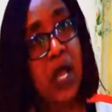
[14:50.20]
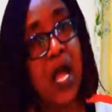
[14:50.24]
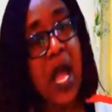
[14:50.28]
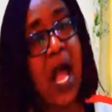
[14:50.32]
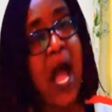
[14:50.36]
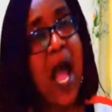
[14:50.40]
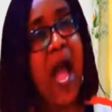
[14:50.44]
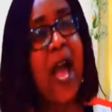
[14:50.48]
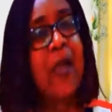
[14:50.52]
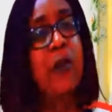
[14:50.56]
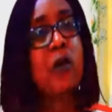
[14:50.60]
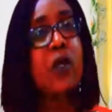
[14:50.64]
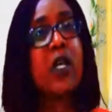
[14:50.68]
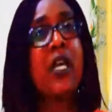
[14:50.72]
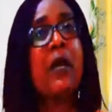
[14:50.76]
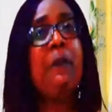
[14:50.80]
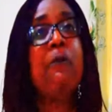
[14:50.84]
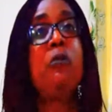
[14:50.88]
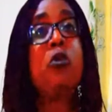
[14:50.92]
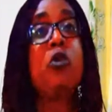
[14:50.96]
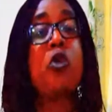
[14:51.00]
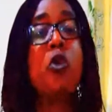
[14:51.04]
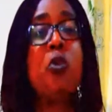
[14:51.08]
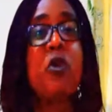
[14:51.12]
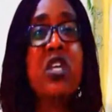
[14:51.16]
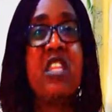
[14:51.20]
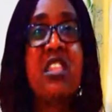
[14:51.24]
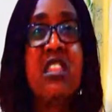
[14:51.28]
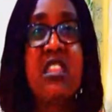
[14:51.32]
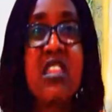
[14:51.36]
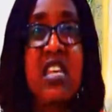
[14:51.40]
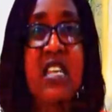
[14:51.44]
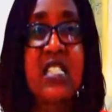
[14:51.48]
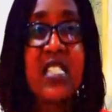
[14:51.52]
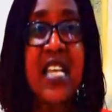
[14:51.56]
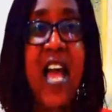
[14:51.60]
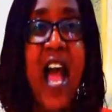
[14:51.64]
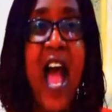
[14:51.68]
And you keep doing
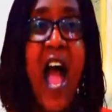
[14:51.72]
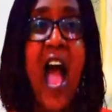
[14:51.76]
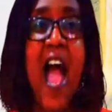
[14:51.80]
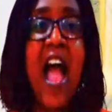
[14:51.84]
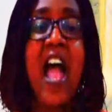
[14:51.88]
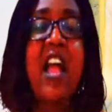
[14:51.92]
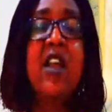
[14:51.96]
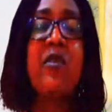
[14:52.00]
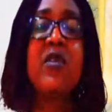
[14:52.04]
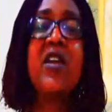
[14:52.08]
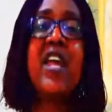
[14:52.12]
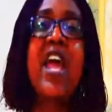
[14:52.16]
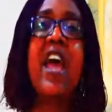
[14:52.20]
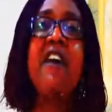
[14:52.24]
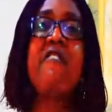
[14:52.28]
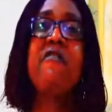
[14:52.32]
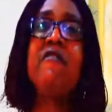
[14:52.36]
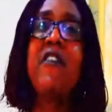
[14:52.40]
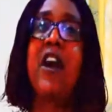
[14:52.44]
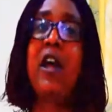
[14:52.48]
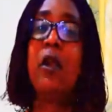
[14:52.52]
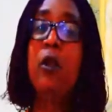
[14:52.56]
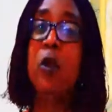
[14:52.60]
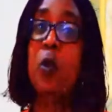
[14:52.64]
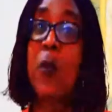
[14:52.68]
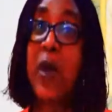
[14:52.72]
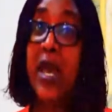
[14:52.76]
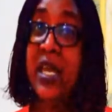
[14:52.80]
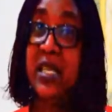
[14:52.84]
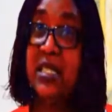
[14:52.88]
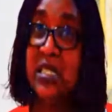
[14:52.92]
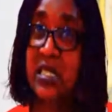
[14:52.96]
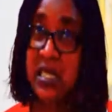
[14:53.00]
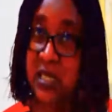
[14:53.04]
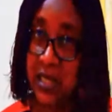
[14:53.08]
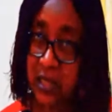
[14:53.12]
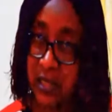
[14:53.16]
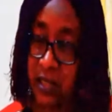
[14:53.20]
this and
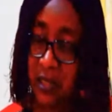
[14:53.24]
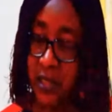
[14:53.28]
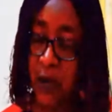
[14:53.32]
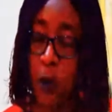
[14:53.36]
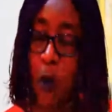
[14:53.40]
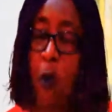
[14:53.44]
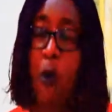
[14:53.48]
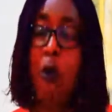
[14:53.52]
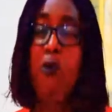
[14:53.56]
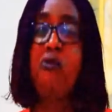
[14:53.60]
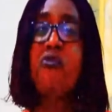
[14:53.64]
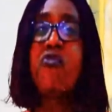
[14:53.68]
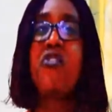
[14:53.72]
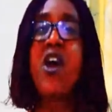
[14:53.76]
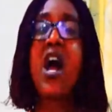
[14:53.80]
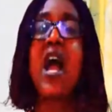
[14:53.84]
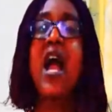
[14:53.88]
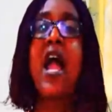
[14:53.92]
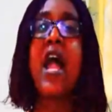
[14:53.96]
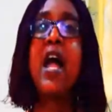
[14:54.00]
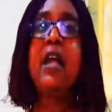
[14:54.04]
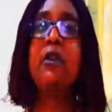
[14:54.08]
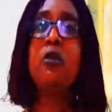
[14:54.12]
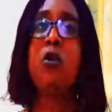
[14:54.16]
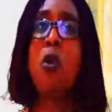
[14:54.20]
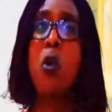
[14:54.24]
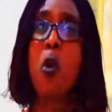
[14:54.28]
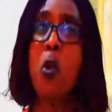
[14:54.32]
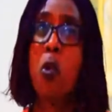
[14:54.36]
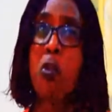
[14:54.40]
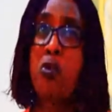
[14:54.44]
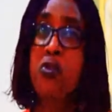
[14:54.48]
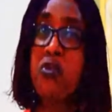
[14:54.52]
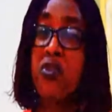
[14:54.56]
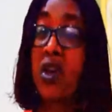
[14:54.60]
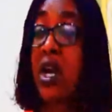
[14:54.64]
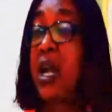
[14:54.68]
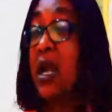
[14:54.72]
re-evaluating over and
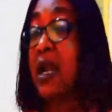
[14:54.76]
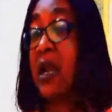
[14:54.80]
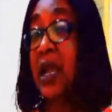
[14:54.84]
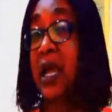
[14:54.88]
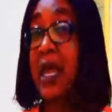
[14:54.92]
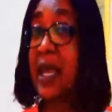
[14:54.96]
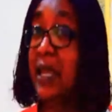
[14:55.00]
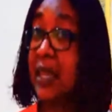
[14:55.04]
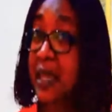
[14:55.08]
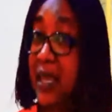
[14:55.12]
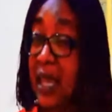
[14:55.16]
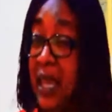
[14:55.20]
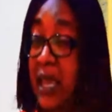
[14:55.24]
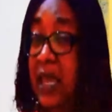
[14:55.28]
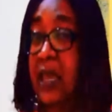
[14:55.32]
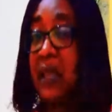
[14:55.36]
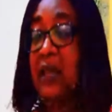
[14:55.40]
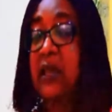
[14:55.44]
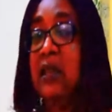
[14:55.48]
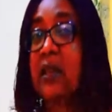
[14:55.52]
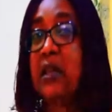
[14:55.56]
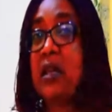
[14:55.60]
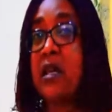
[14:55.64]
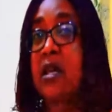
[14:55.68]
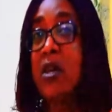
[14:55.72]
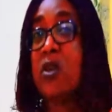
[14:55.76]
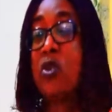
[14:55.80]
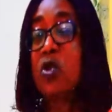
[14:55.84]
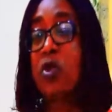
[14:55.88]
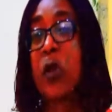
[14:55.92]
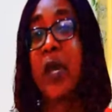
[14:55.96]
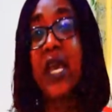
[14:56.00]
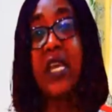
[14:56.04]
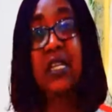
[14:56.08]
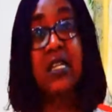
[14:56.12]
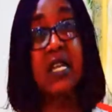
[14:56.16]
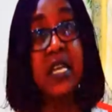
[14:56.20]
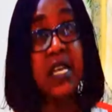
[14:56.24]
over again. So
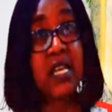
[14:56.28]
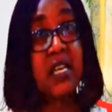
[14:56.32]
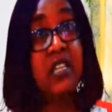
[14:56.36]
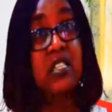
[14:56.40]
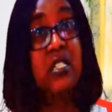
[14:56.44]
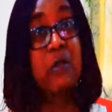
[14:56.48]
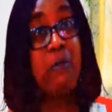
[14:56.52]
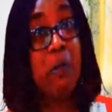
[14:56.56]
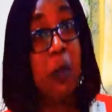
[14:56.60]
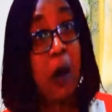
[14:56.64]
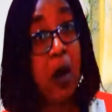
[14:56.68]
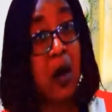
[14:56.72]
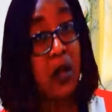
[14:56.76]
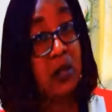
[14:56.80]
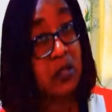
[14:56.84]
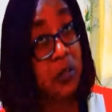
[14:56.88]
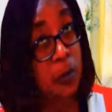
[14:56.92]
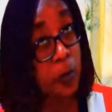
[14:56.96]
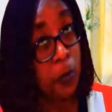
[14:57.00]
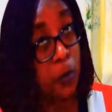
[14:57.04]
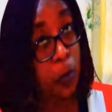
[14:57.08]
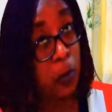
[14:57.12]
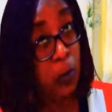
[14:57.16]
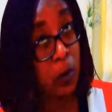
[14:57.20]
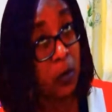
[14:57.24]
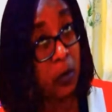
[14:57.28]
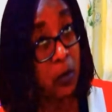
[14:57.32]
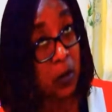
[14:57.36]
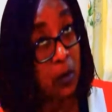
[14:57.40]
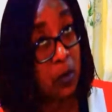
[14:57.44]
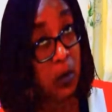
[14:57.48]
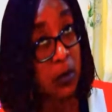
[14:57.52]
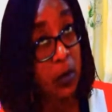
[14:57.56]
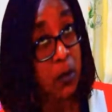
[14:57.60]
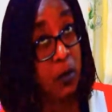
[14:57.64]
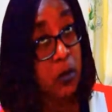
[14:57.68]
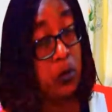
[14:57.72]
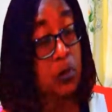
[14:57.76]
it is possible
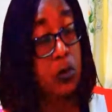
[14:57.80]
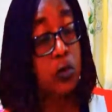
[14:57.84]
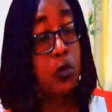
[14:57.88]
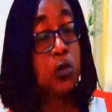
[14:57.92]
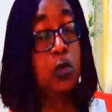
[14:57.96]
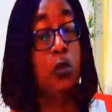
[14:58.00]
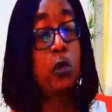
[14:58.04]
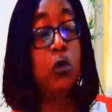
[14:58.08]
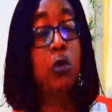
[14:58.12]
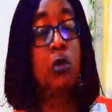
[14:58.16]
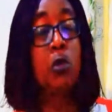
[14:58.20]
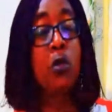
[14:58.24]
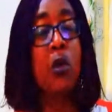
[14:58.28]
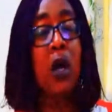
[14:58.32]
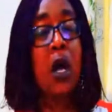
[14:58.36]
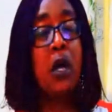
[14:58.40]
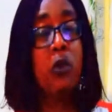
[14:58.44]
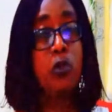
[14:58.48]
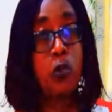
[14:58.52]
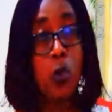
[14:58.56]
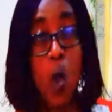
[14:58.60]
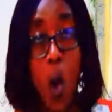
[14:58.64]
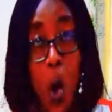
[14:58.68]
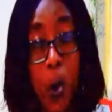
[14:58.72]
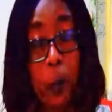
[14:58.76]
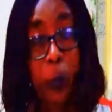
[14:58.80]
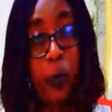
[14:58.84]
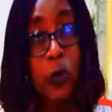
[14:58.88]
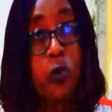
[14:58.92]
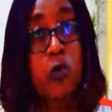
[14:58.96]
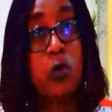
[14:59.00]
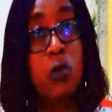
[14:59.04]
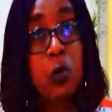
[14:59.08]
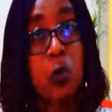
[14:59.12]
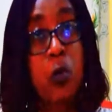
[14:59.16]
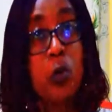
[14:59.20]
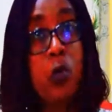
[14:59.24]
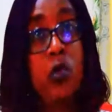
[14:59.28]
to open
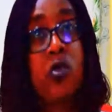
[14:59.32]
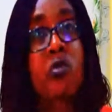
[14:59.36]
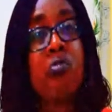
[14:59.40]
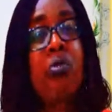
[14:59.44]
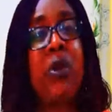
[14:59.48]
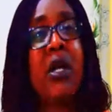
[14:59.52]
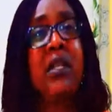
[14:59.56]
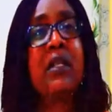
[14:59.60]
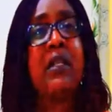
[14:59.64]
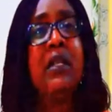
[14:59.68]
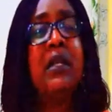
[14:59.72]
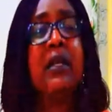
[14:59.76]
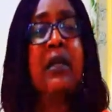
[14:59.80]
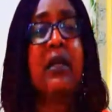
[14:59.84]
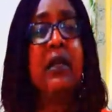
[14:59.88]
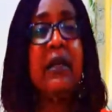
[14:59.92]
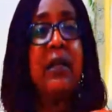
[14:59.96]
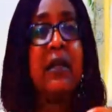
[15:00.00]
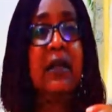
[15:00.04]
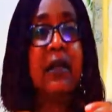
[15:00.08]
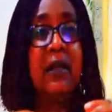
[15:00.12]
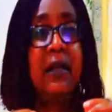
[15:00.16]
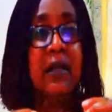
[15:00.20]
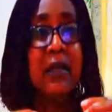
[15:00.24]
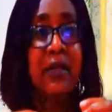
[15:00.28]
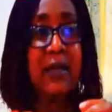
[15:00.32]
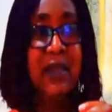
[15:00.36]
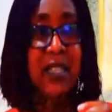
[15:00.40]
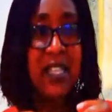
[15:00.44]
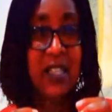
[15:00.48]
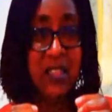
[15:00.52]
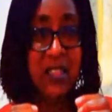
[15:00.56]
schools, but the